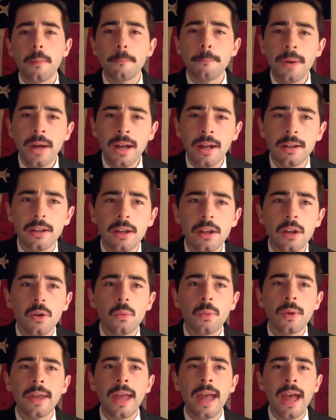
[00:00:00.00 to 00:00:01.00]
But
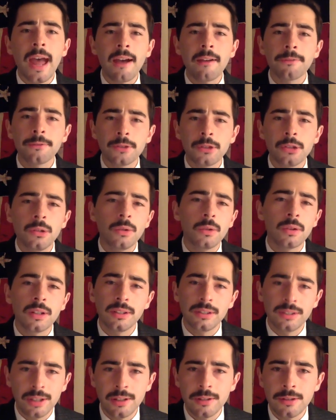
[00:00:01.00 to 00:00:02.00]
we have to
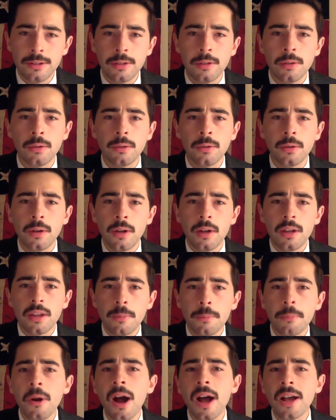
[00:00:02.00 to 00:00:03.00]
continue
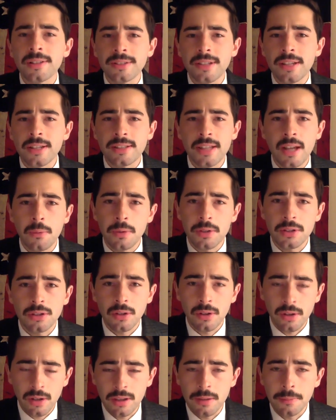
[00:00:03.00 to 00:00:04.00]
the process that we
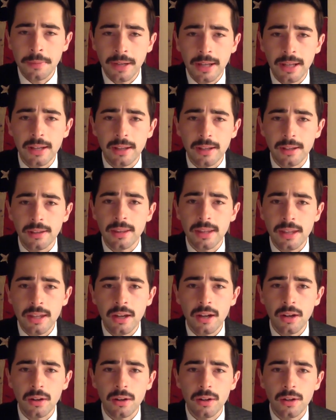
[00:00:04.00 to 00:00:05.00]
started at the beginning of the
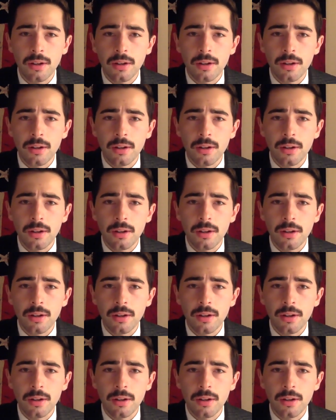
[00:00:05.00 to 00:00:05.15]
year.